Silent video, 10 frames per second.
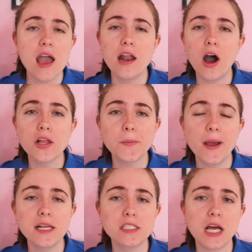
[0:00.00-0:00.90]
It all
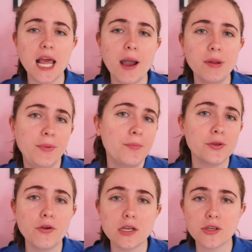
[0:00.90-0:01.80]
depends on how many
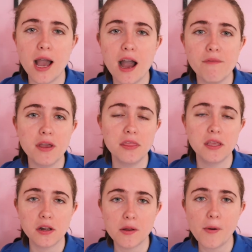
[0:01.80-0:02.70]
people you also have in
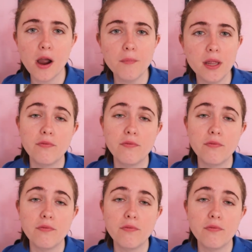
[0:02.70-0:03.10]
their department.